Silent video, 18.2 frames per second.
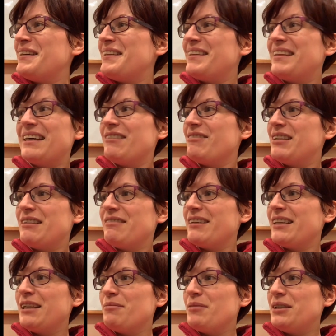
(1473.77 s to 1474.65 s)
they're in their
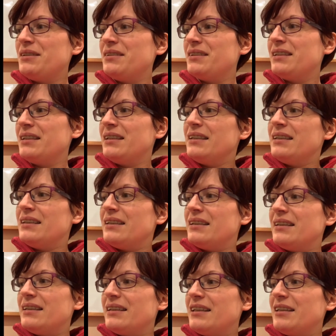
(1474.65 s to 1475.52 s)
element,
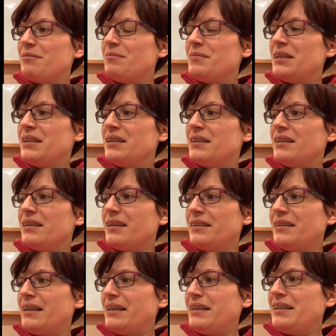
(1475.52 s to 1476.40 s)
and
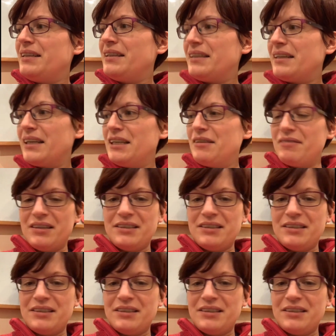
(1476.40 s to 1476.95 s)
they kind of